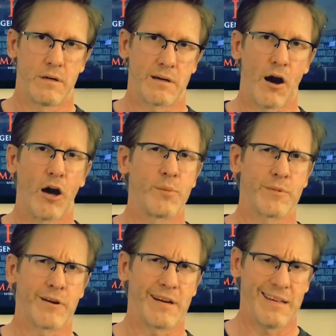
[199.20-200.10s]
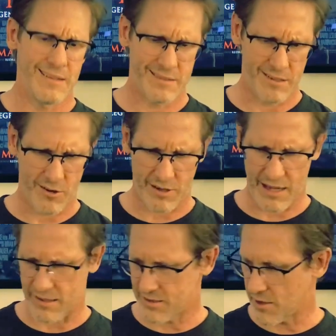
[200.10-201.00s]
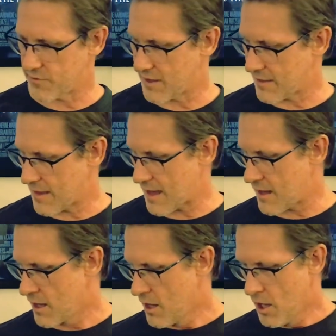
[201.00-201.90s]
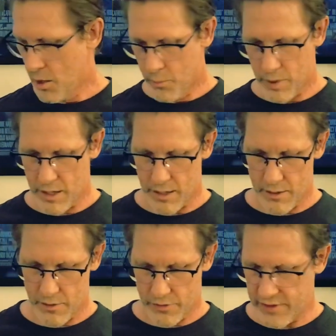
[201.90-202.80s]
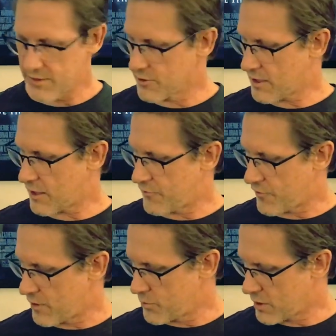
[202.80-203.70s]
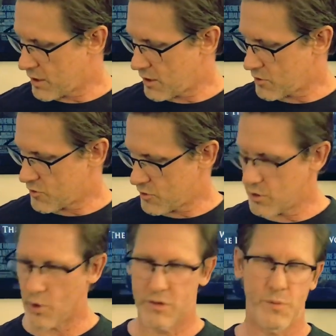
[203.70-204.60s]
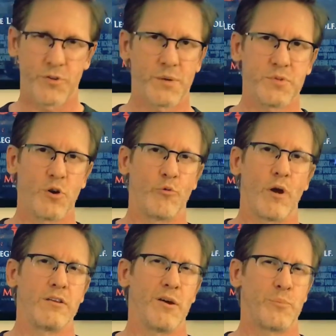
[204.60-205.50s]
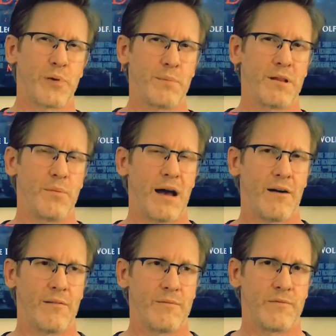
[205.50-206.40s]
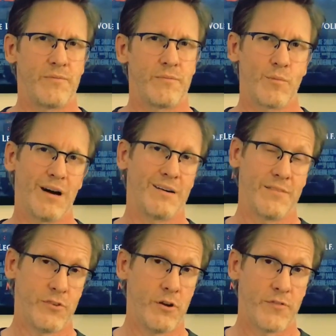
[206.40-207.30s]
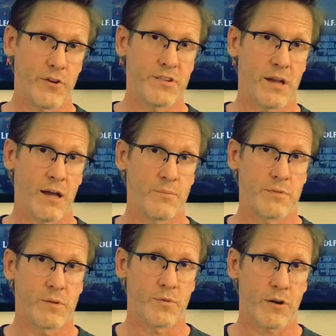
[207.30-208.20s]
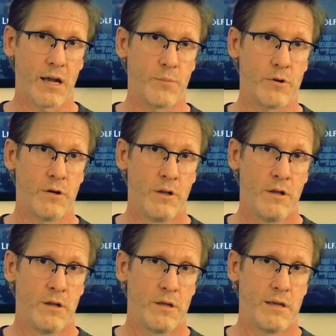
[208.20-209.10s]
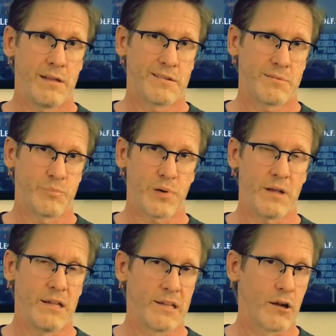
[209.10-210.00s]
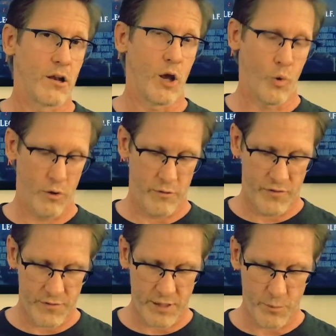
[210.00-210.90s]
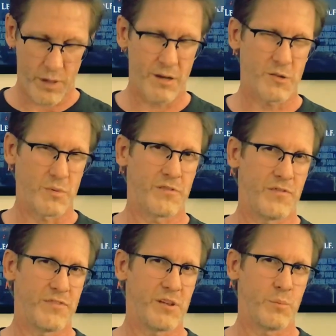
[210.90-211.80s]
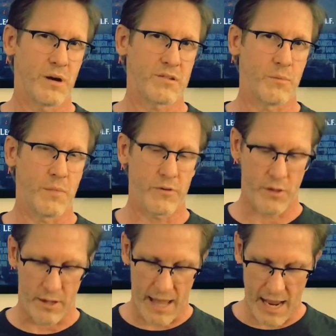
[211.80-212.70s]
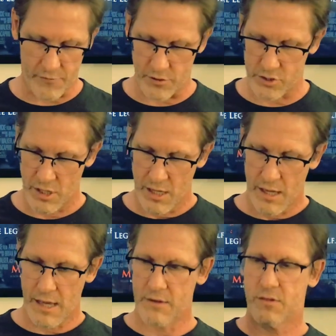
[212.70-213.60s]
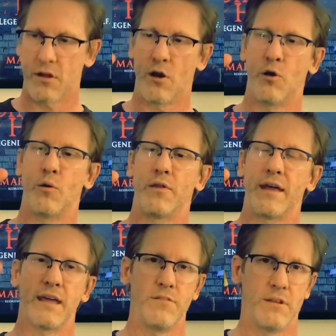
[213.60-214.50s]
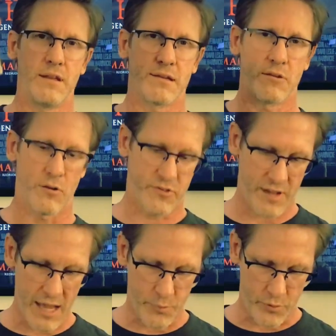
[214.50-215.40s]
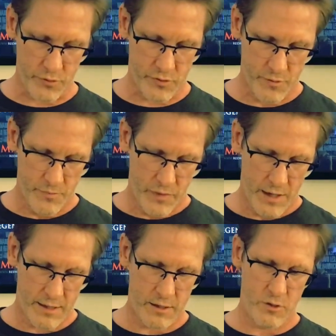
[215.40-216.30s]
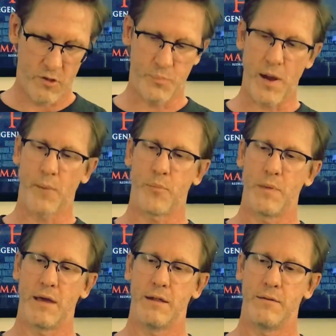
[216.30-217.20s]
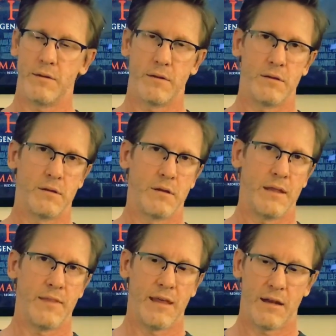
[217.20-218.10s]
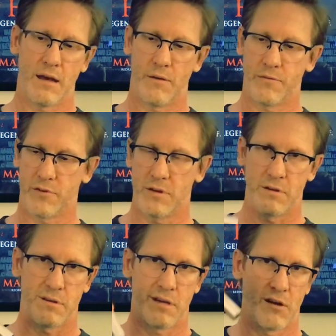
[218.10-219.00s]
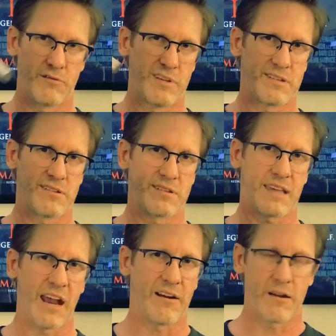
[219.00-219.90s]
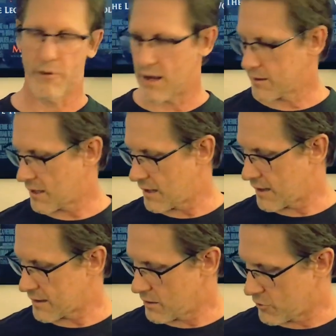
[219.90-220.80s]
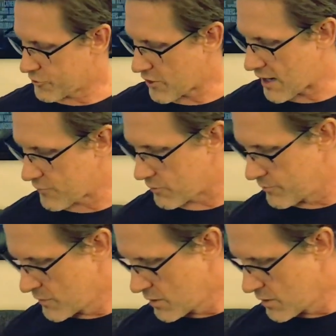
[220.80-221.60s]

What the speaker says: autumn greens and all kind of stuff like that. But these are kind of fun because, a subscription will run you probably about, well, if you're a first-time subscriber, it's probably a little lower than $15, but it's $15 a month on average. And so they give you these little samples, and then you just pop them in, and then for dishes to carry around, kind of like a little travel